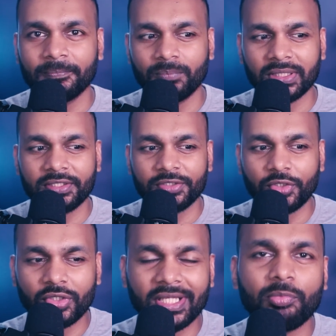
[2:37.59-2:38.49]
But
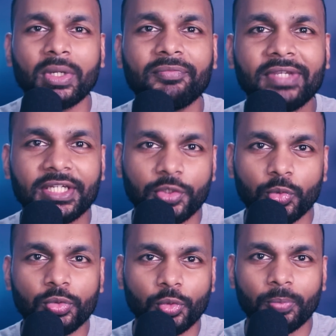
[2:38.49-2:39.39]
today, when we
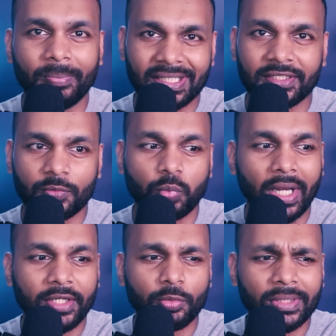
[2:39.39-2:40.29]
do know better,
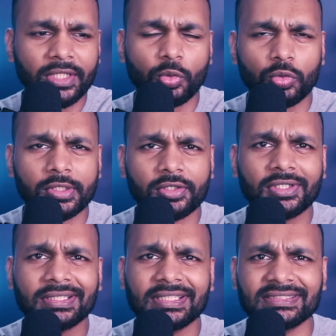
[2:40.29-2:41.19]
why do we hold on
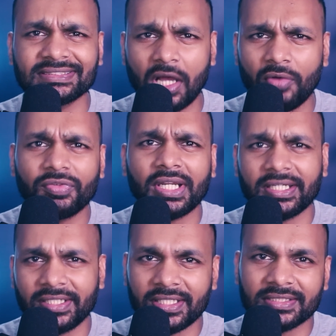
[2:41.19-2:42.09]
to these harmful
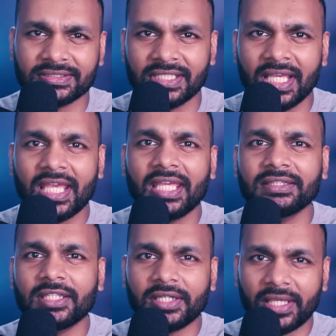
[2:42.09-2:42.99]
ideas
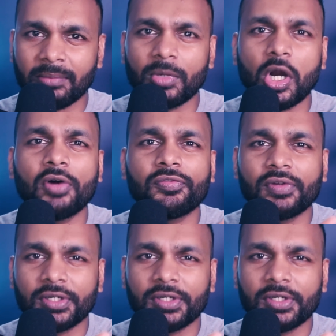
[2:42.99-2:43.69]
in the name of